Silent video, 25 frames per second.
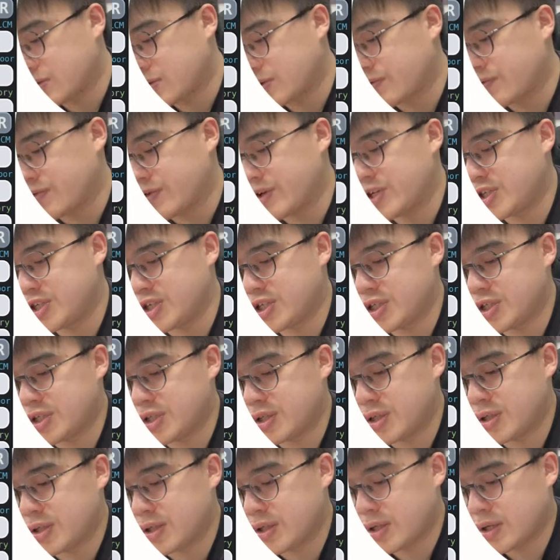the
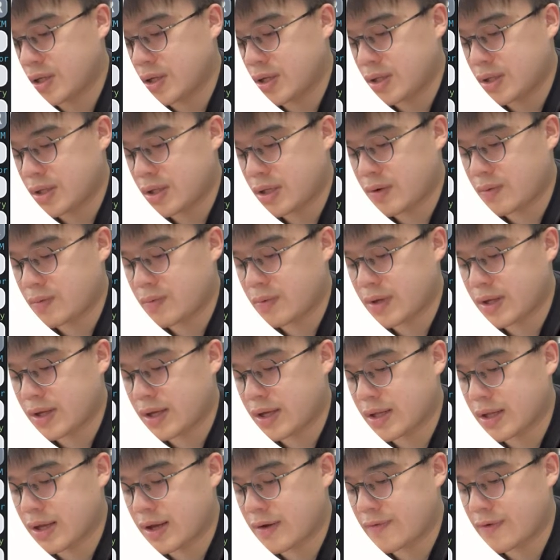region that we
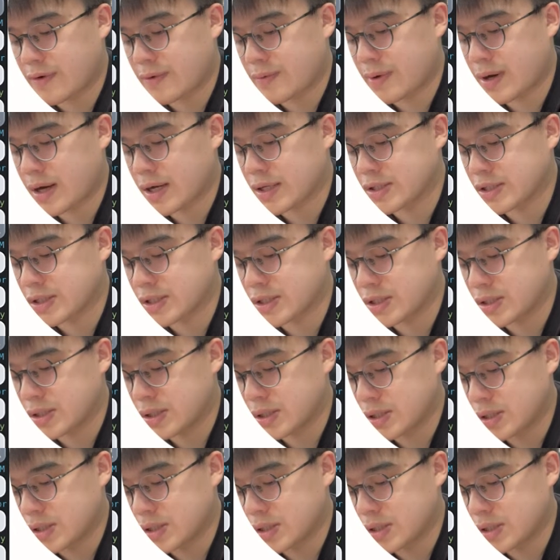can have our answer.